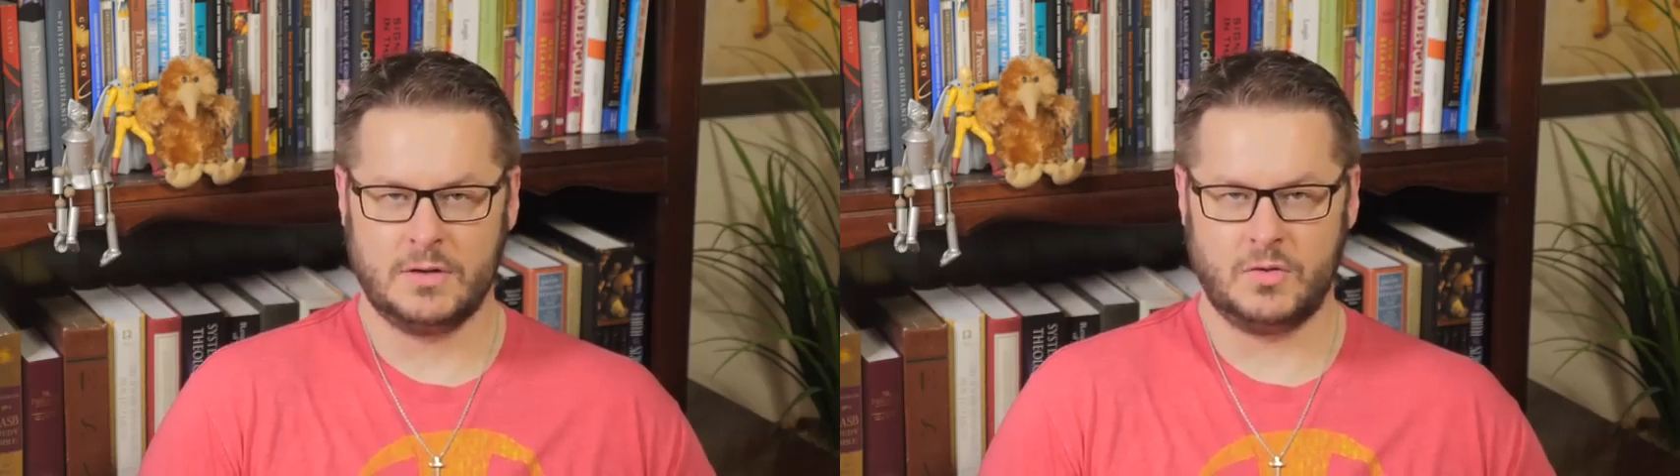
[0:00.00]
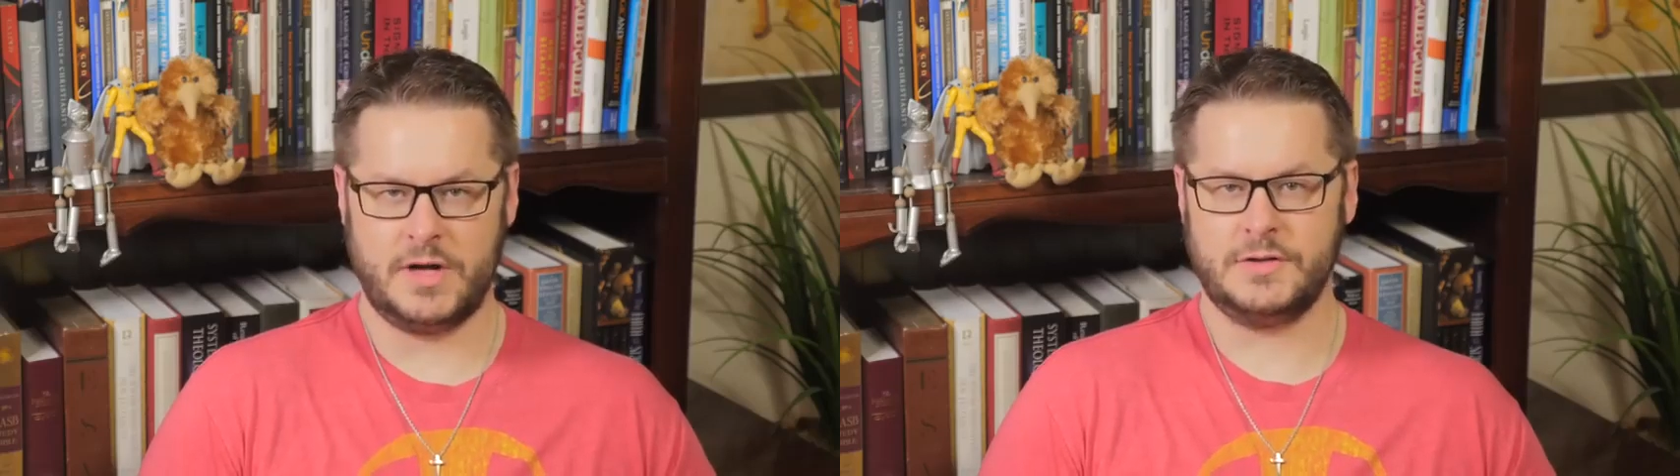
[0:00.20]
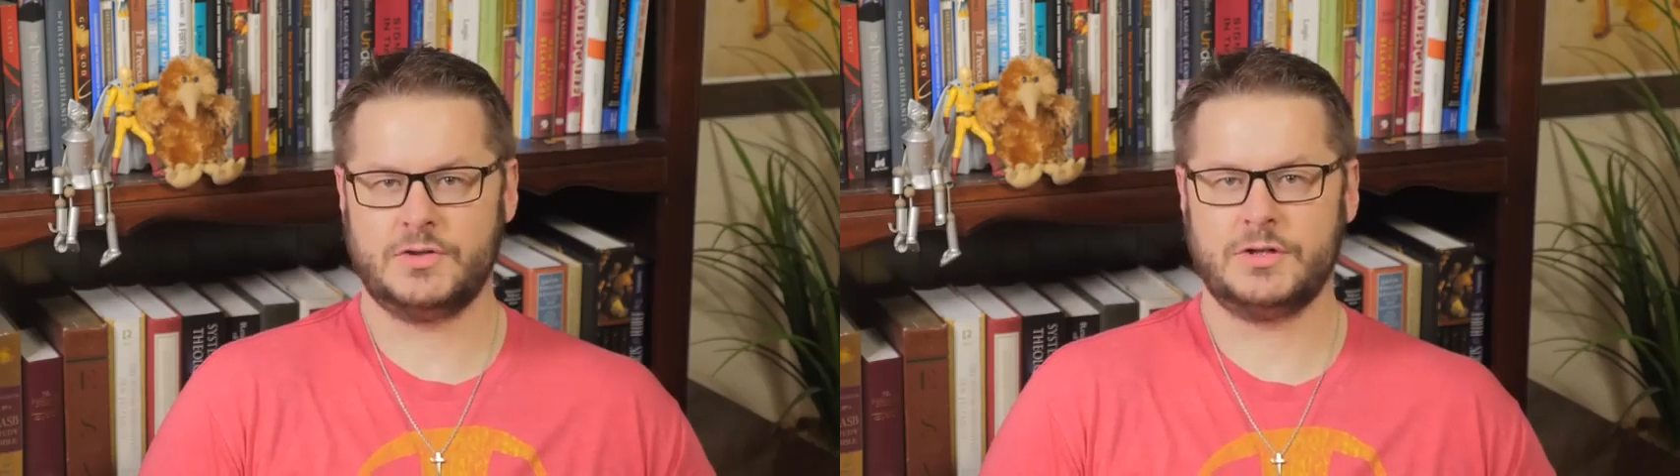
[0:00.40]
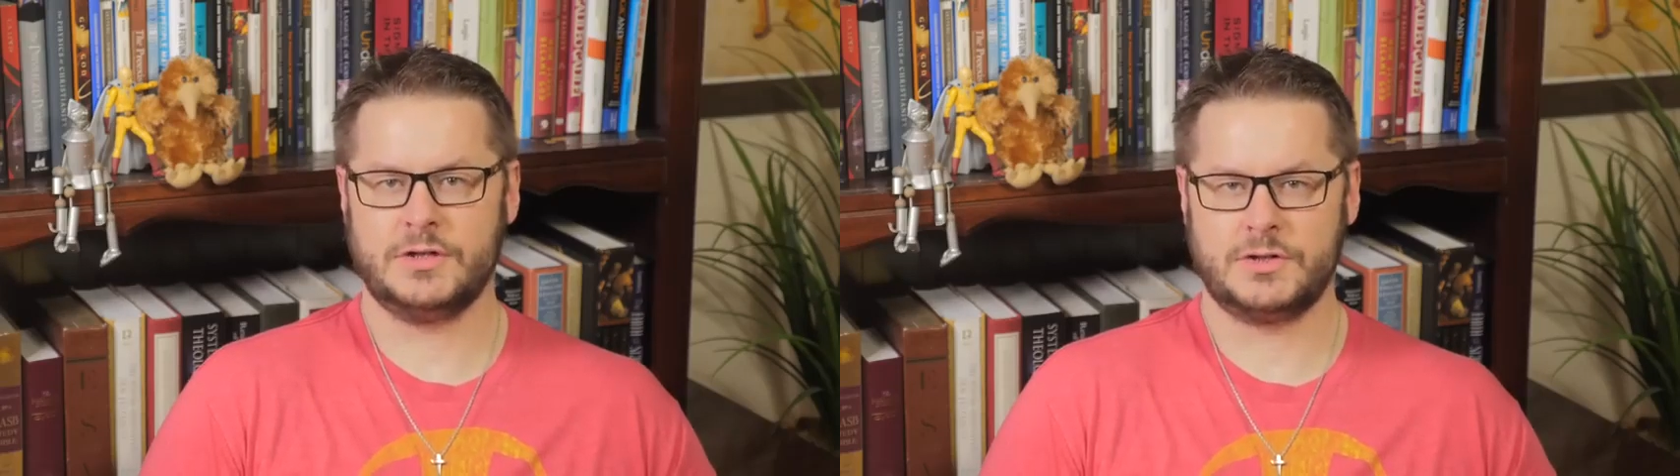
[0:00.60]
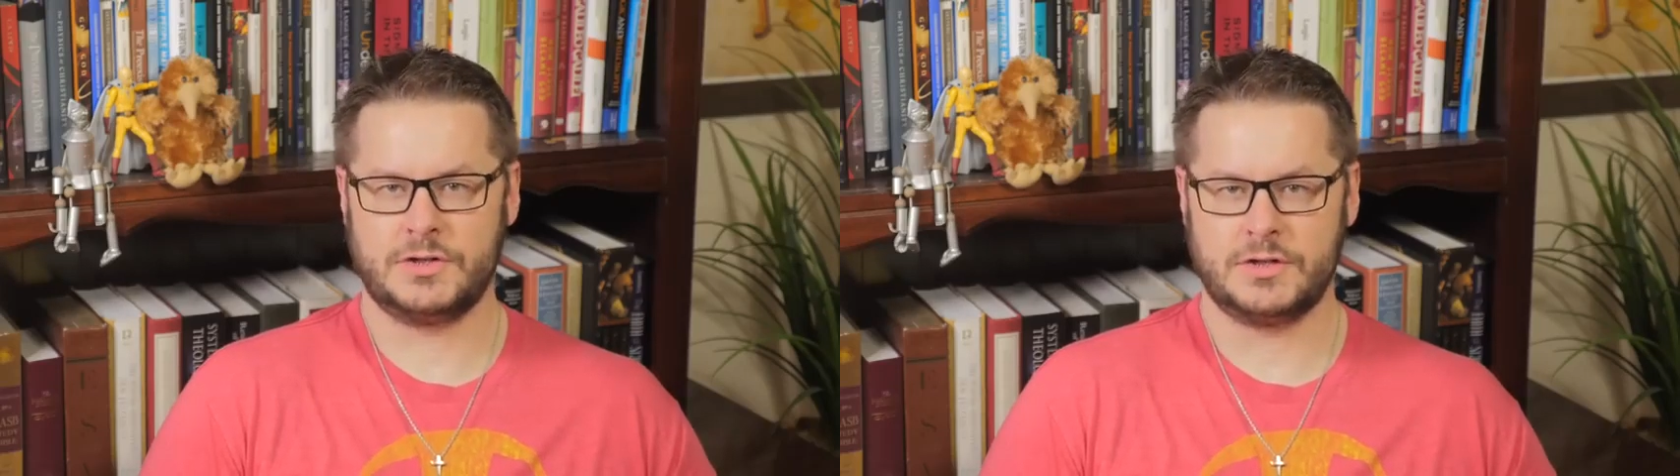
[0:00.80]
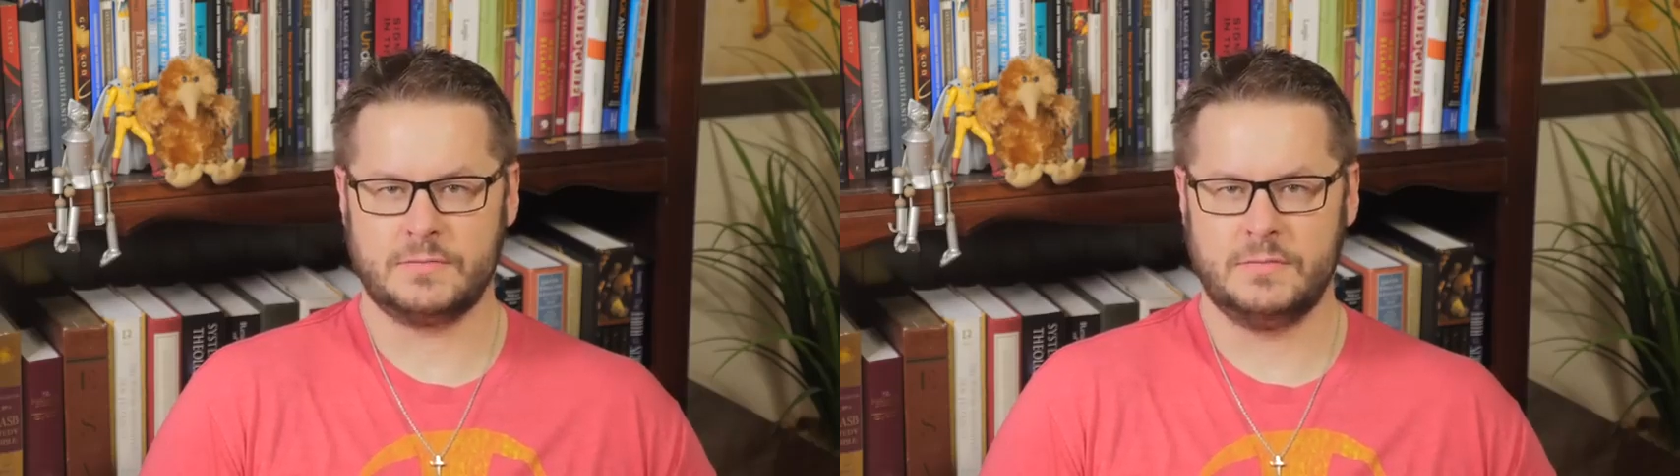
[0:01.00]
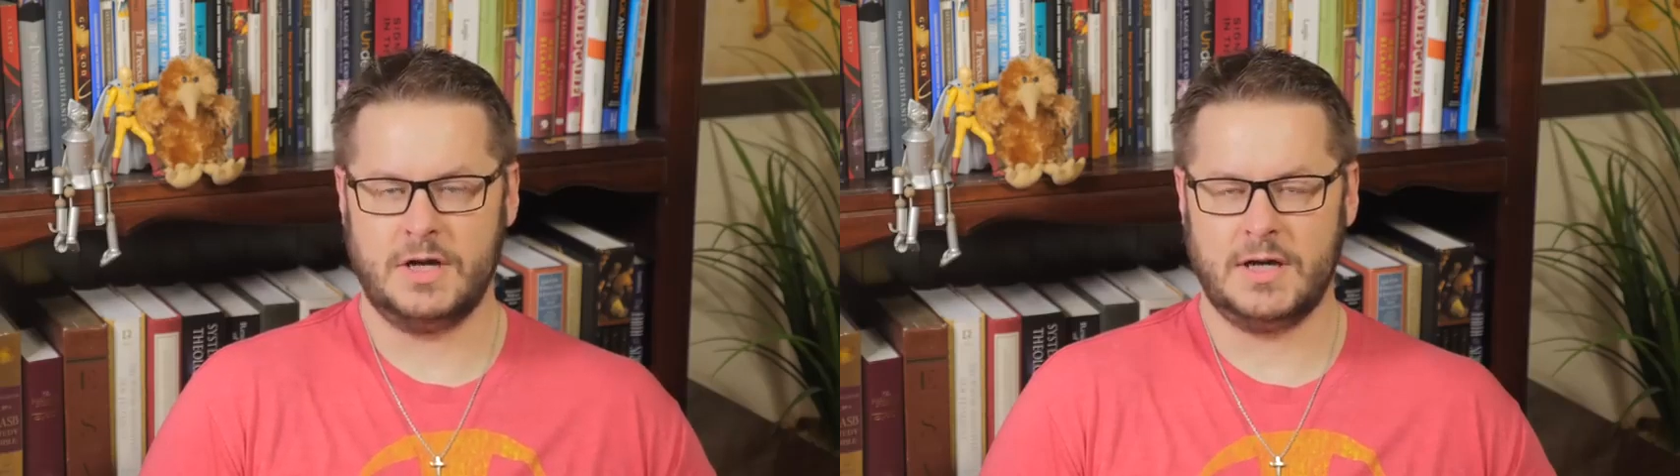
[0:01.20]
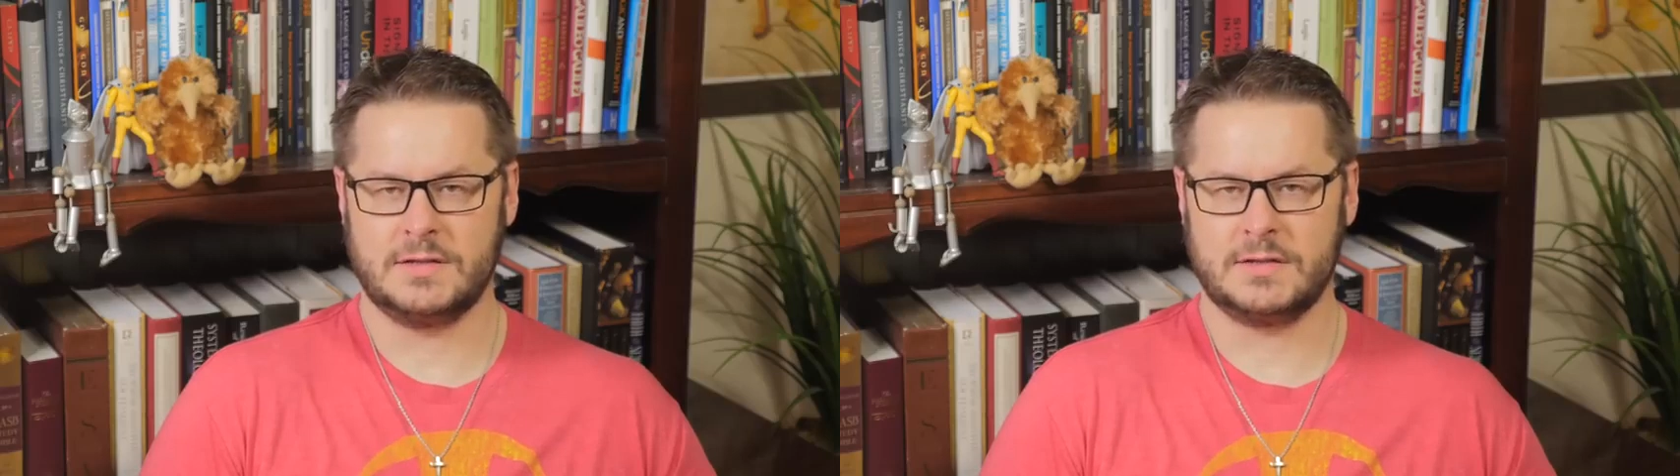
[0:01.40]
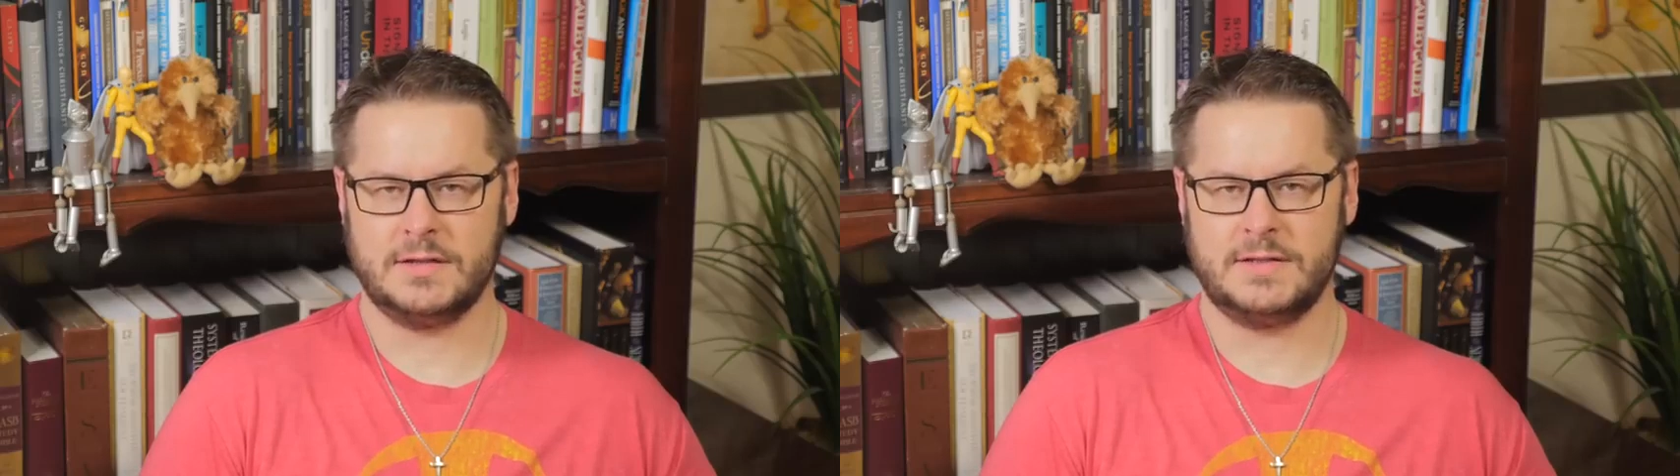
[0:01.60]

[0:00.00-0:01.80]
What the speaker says: The Christchurch mosque